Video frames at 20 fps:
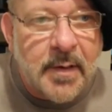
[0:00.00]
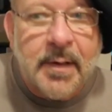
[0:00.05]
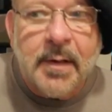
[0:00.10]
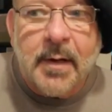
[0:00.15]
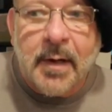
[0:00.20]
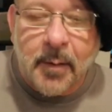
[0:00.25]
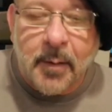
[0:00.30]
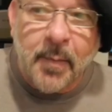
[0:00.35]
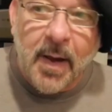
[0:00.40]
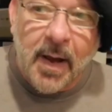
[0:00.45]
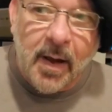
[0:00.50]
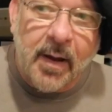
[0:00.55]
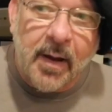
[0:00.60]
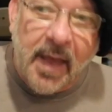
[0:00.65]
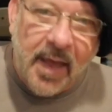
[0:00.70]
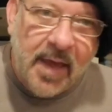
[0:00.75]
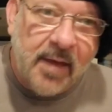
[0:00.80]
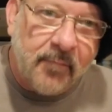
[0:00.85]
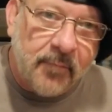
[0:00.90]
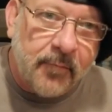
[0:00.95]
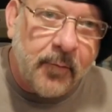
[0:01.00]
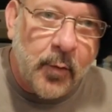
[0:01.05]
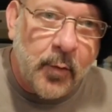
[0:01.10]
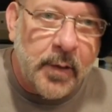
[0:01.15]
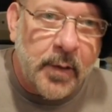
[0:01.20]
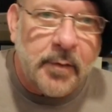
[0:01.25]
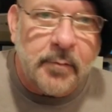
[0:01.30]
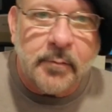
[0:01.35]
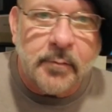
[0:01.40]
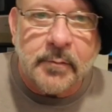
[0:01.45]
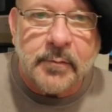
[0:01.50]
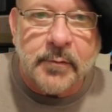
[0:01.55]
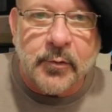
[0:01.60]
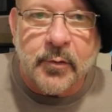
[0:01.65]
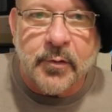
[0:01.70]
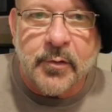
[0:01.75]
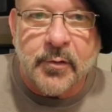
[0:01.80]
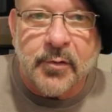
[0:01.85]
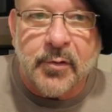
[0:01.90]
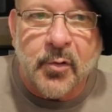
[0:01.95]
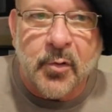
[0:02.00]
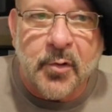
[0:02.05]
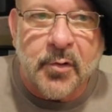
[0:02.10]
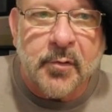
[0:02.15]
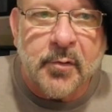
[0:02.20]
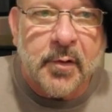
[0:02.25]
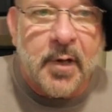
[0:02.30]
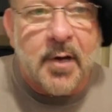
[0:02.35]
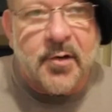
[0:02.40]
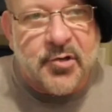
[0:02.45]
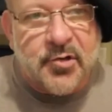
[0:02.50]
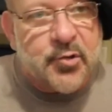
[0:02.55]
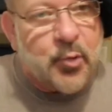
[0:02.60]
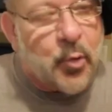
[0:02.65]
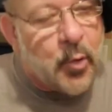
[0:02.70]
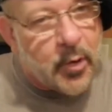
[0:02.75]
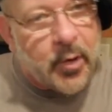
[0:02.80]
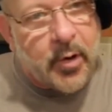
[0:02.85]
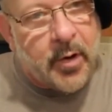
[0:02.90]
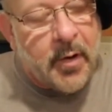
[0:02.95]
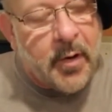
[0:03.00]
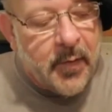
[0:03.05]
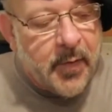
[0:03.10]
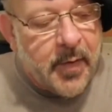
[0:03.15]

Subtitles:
about 8 foot or kind of shorter,